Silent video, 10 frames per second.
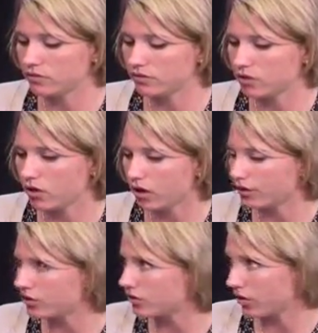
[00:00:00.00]

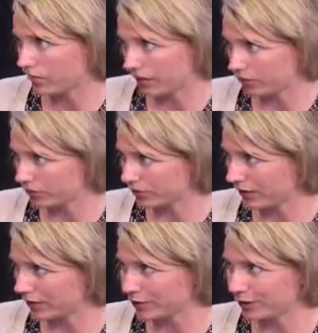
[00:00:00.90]
talk to our medical
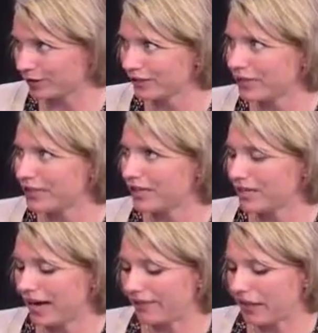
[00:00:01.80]
director
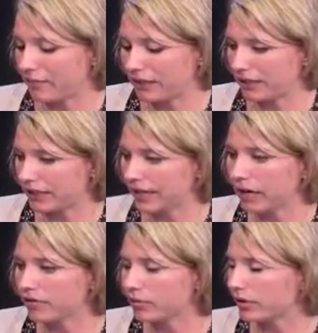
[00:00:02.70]
at that meeting and
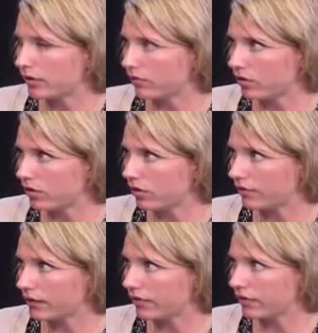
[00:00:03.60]
everyone involved.
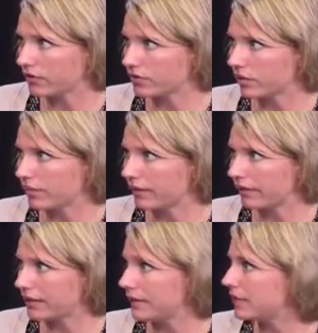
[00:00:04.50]
And if there's something
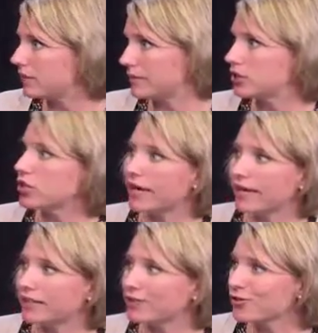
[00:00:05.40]
that needs to be
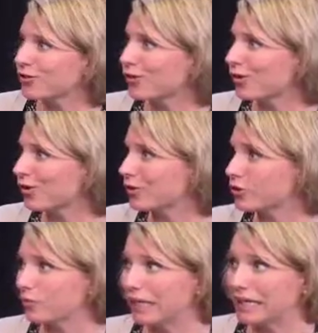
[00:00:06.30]
changed or
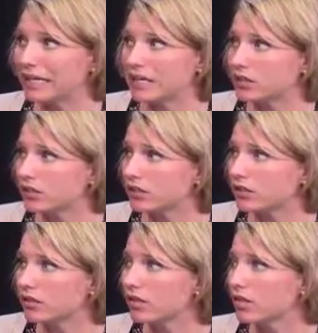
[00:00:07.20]
new
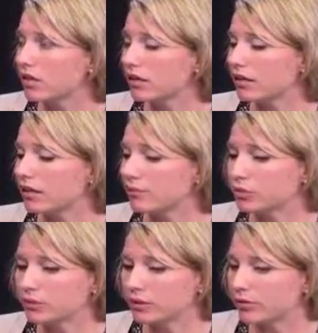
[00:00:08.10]
medication,
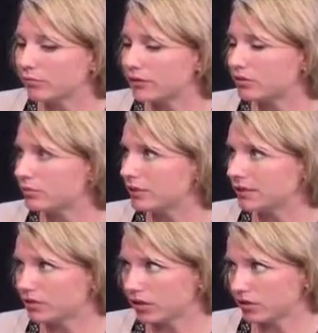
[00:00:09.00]
new equipment, we
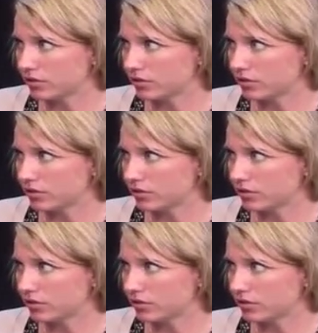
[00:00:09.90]
can talk